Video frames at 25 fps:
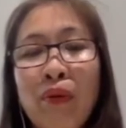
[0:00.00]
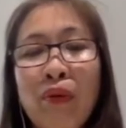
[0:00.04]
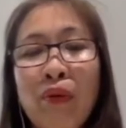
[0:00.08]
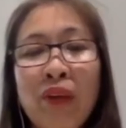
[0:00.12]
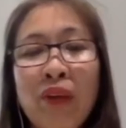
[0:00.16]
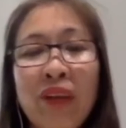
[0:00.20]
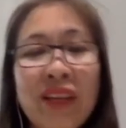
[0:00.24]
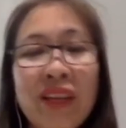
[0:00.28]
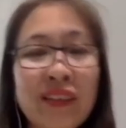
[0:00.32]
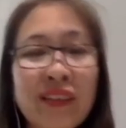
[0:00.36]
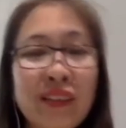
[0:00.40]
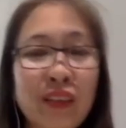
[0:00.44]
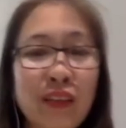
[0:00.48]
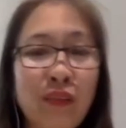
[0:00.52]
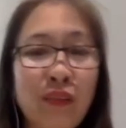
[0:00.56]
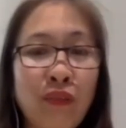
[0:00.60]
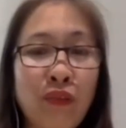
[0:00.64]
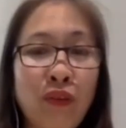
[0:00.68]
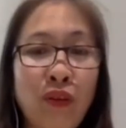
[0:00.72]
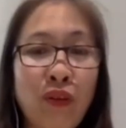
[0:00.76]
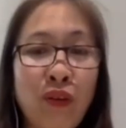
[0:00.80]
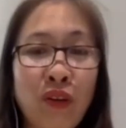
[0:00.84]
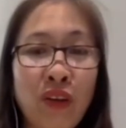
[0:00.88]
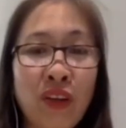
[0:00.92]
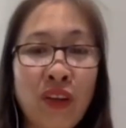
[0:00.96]
raise the
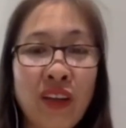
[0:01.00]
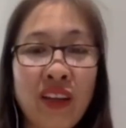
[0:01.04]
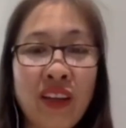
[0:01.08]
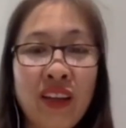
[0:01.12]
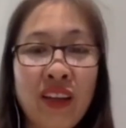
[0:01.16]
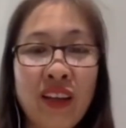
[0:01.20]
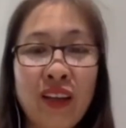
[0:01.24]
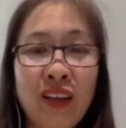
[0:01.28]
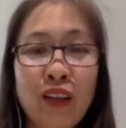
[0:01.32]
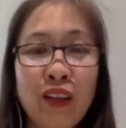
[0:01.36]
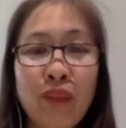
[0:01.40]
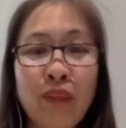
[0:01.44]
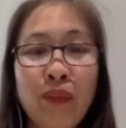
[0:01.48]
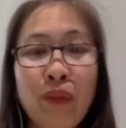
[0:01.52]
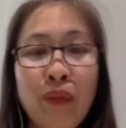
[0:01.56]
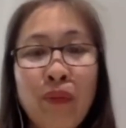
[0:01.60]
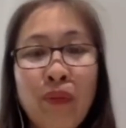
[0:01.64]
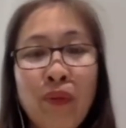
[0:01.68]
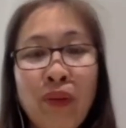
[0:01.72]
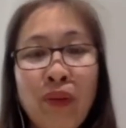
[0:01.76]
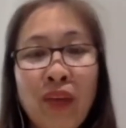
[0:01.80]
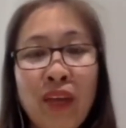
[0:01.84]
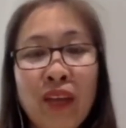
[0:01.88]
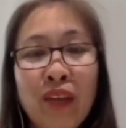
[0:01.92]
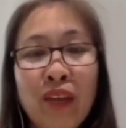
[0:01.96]
voice, the people
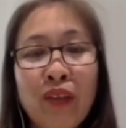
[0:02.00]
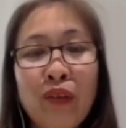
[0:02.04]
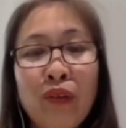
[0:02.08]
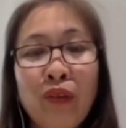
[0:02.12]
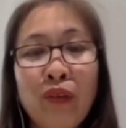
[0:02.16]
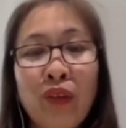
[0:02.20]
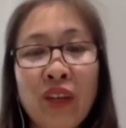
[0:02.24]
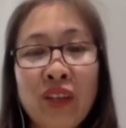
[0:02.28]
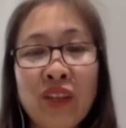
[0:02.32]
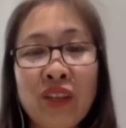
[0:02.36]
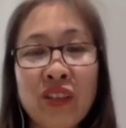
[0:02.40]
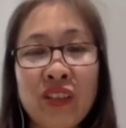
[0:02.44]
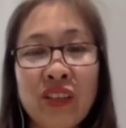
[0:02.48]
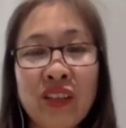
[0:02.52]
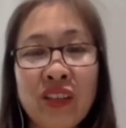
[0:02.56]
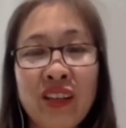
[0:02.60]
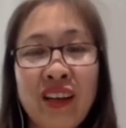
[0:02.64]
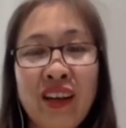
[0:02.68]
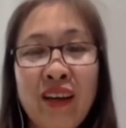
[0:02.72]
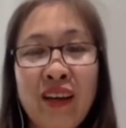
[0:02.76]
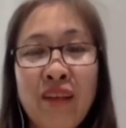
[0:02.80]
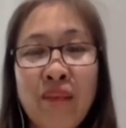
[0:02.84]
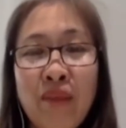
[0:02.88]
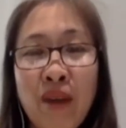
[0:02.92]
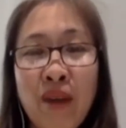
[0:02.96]
encourage
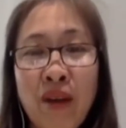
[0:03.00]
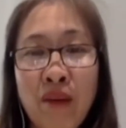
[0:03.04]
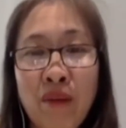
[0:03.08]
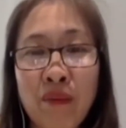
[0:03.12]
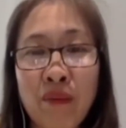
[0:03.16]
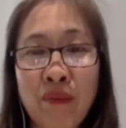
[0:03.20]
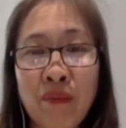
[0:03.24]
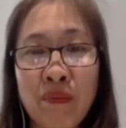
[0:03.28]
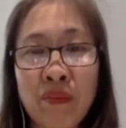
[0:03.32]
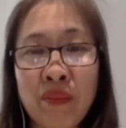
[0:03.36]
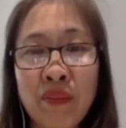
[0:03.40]
her mom.